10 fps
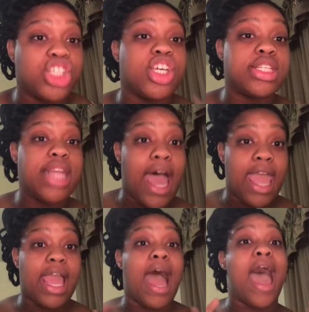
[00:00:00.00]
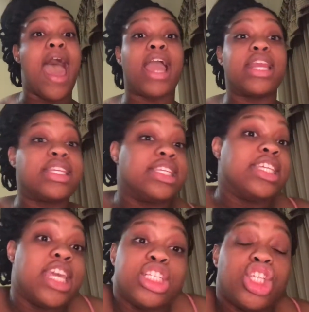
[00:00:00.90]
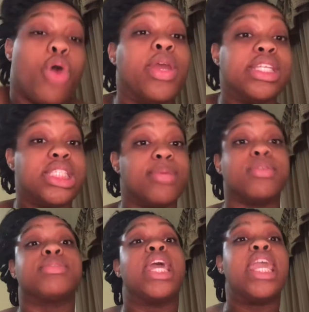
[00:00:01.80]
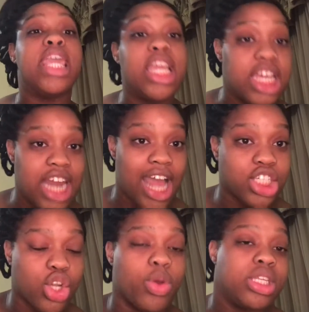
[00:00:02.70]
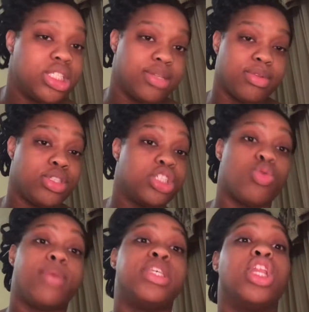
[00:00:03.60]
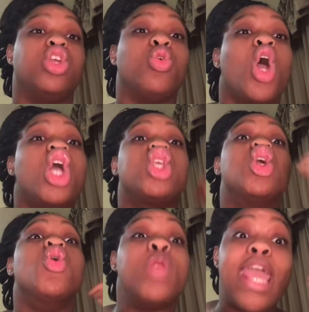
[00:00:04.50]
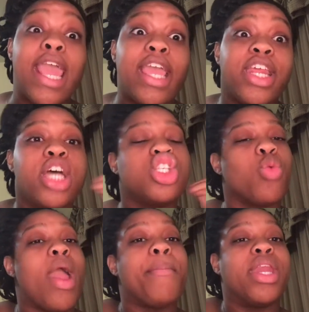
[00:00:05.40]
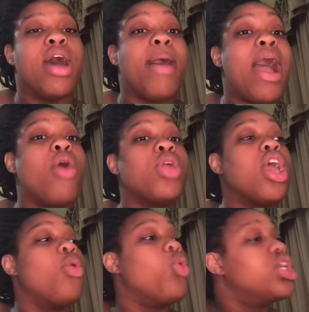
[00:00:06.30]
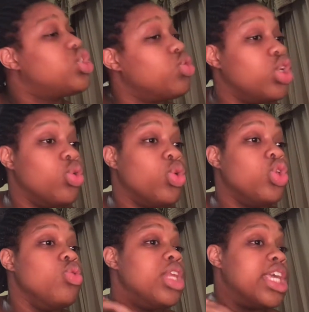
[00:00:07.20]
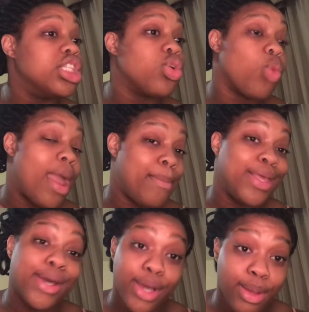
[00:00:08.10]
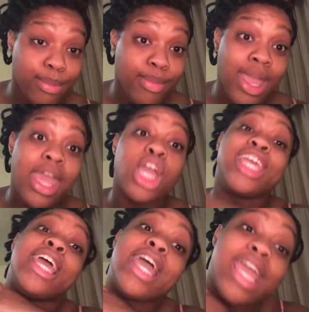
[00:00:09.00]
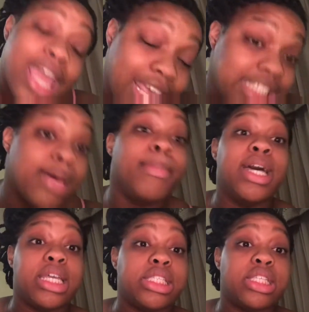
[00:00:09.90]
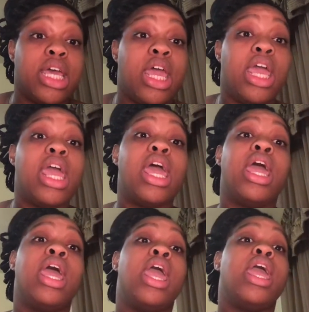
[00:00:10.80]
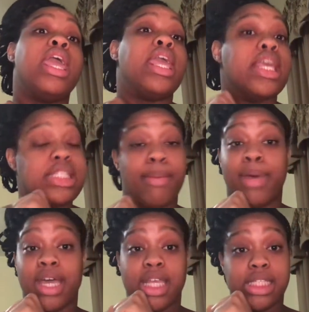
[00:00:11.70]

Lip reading: Just like I didn't show any symptoms, he could not show any symptoms. That's why I'm telling you, you need to wrap it up. I don't care what you do. You need to wrap it up. It's a must. It's a must.